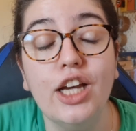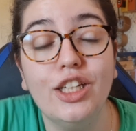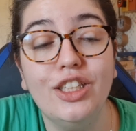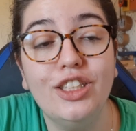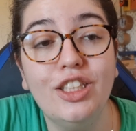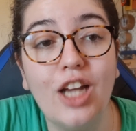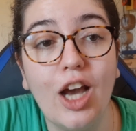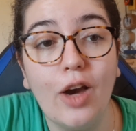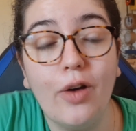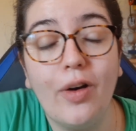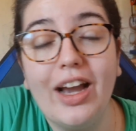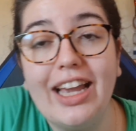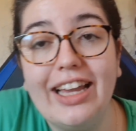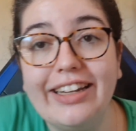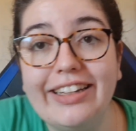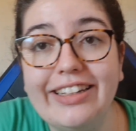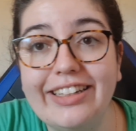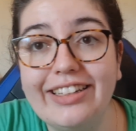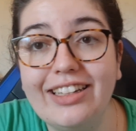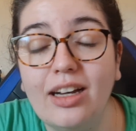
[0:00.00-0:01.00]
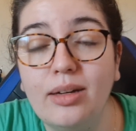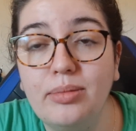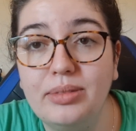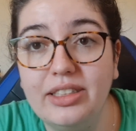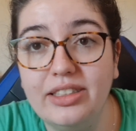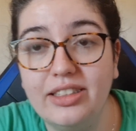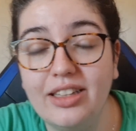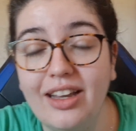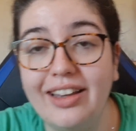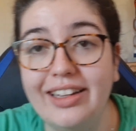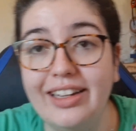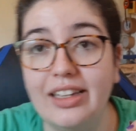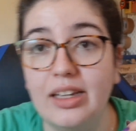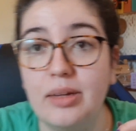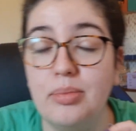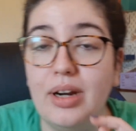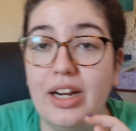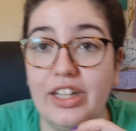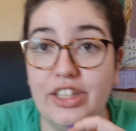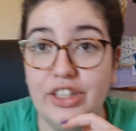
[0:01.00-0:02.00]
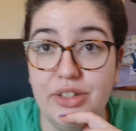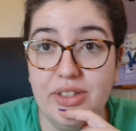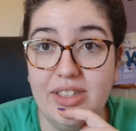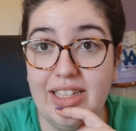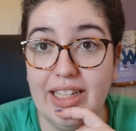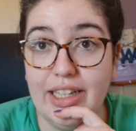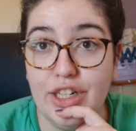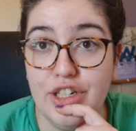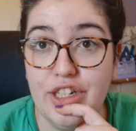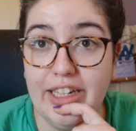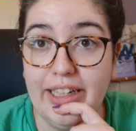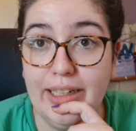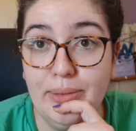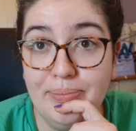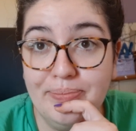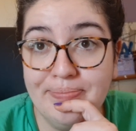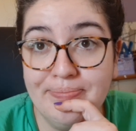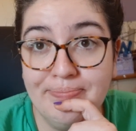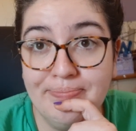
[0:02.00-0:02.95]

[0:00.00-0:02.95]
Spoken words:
no, I ended up designing a brand new sticker sheet.